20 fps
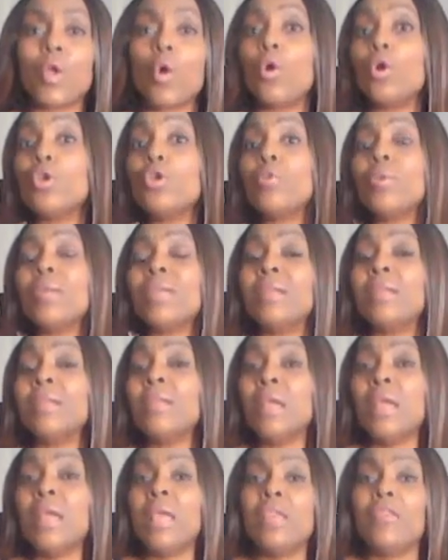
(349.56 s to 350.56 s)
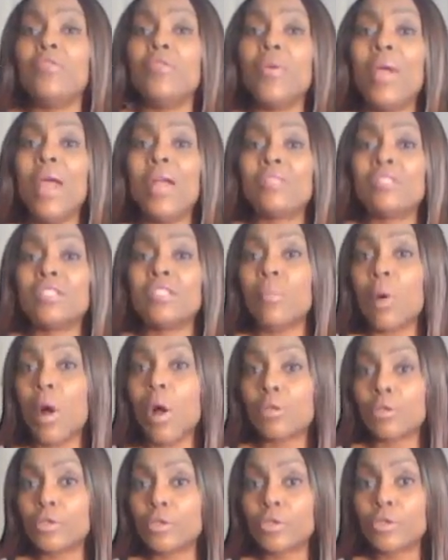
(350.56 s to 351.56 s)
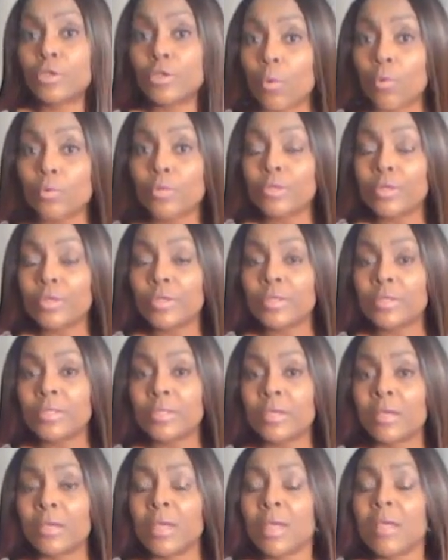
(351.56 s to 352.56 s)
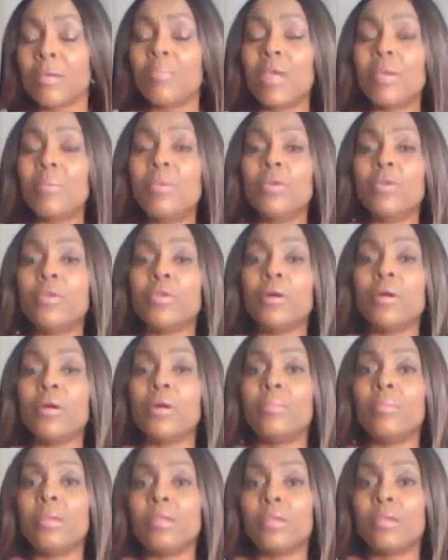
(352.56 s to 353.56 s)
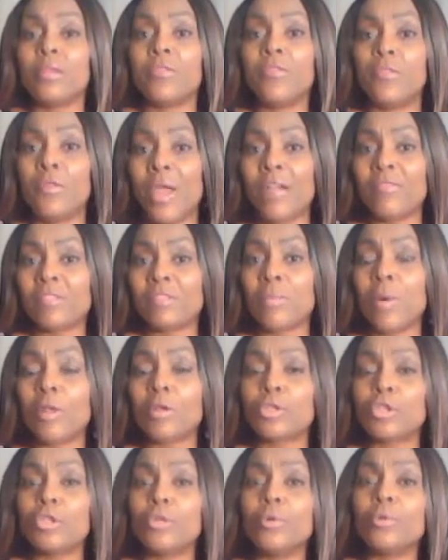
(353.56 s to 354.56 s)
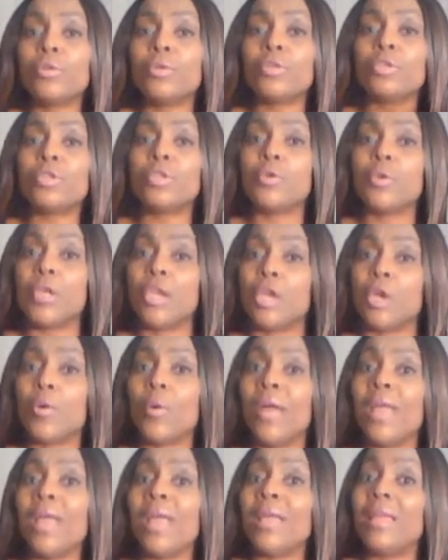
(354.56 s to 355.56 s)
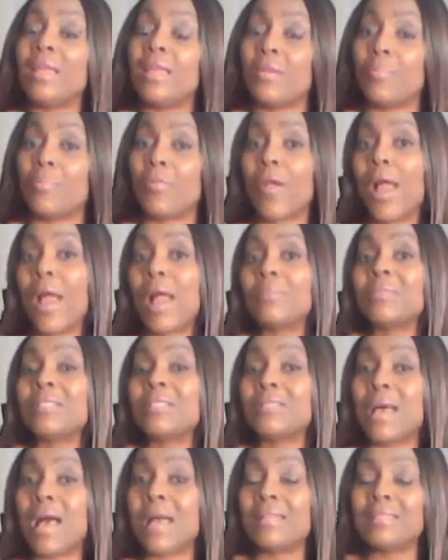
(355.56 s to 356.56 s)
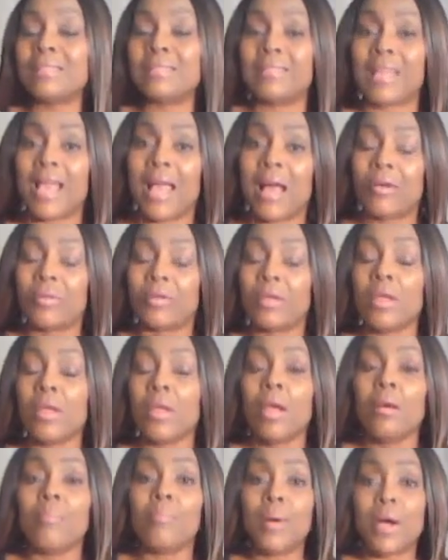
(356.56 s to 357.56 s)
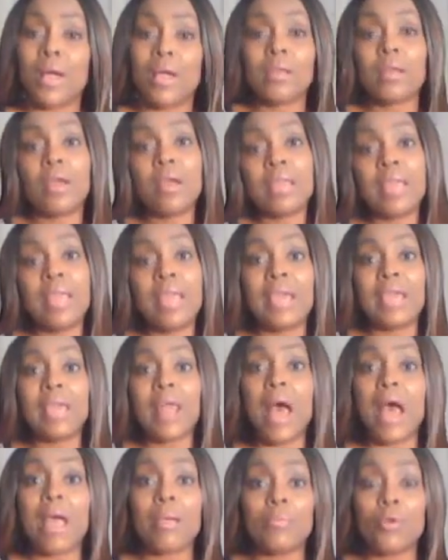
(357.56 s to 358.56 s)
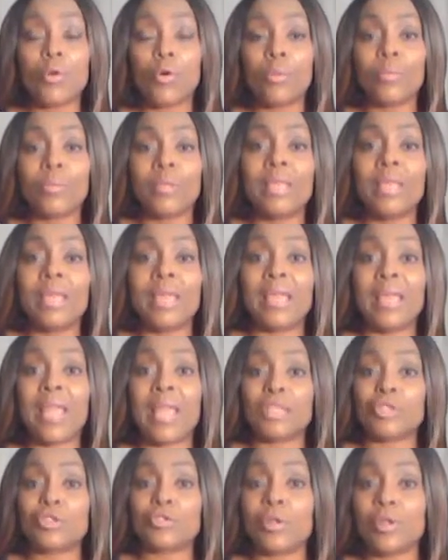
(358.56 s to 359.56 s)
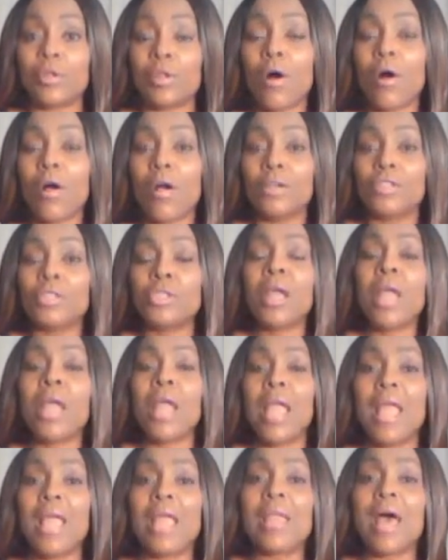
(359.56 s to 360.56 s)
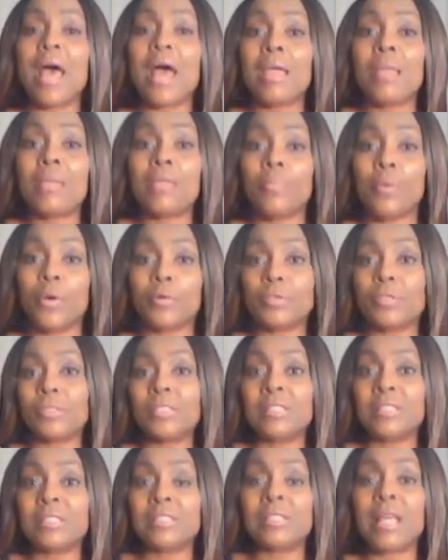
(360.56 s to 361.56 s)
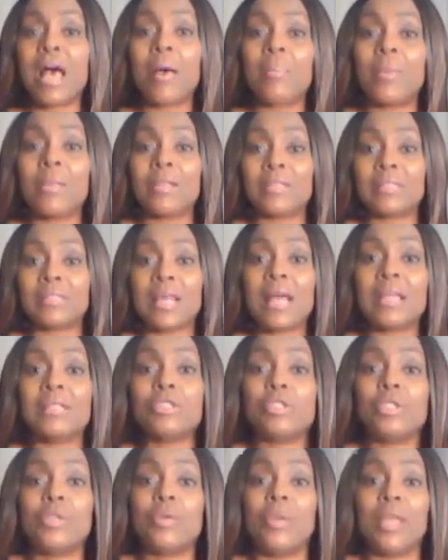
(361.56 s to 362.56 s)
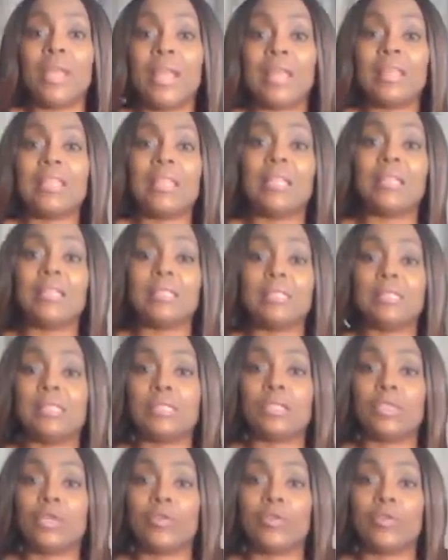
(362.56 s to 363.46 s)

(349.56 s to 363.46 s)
Or you can, if you have smaller shoulders, maybe if you have smaller shoulders, you can go ahead and perhaps size down. But again, I'm normally an extra large, and I purchased this top in a size 2, and I think this is